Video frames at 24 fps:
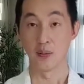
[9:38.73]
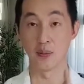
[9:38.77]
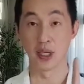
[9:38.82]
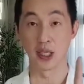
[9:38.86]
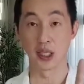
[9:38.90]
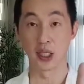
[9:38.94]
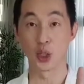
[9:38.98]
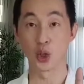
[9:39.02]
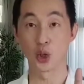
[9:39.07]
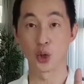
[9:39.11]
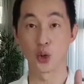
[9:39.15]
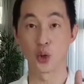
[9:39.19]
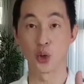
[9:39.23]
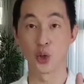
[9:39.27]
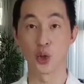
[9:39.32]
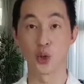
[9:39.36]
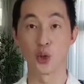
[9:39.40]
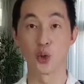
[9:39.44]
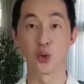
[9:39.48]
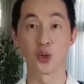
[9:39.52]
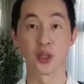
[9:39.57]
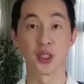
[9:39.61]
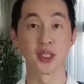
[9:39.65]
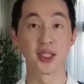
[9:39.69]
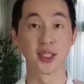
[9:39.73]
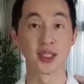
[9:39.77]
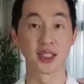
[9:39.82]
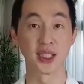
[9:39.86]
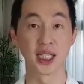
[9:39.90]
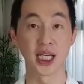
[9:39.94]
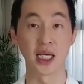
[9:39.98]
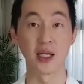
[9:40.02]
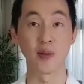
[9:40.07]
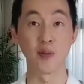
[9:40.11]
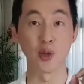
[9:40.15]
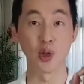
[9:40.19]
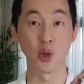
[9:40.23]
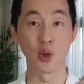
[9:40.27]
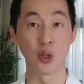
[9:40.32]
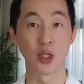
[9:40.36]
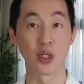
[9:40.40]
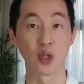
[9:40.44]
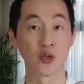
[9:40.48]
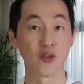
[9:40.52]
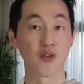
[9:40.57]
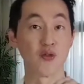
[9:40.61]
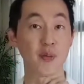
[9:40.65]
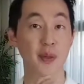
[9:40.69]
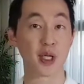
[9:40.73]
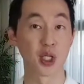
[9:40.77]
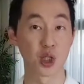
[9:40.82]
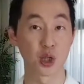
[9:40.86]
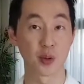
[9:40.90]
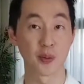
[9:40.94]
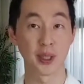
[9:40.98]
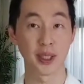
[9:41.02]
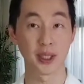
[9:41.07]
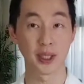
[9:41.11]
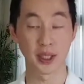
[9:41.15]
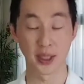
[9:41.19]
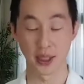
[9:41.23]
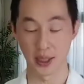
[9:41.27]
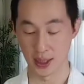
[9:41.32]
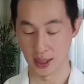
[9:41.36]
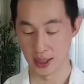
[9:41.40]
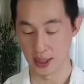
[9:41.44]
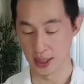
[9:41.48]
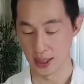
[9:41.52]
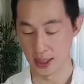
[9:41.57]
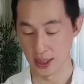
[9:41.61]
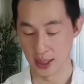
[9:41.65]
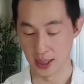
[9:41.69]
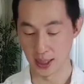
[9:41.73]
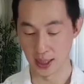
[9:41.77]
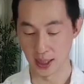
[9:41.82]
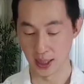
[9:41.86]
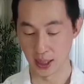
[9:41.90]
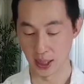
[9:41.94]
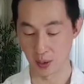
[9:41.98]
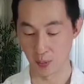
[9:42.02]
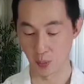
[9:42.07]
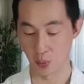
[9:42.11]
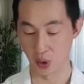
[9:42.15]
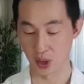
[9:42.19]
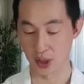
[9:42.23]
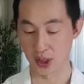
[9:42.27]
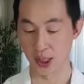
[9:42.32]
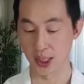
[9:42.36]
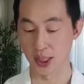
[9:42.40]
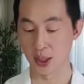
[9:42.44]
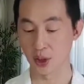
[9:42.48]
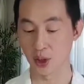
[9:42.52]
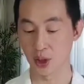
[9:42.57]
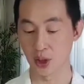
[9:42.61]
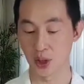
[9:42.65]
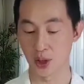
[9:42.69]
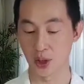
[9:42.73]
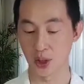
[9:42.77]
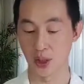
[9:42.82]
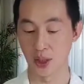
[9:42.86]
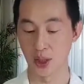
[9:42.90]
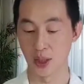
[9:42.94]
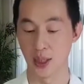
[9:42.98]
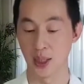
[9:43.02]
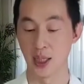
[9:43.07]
making sure you're using the same unit of measurement, and press enter.